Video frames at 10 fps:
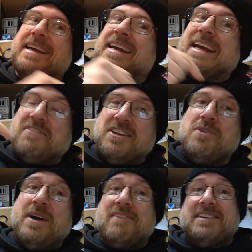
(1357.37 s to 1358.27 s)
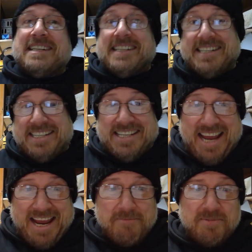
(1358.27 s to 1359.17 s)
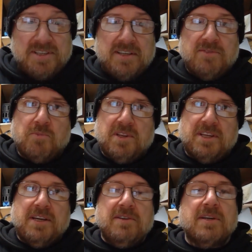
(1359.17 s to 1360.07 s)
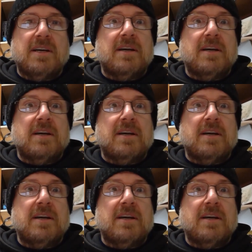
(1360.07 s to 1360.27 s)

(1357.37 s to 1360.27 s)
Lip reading: If you have an adept with you,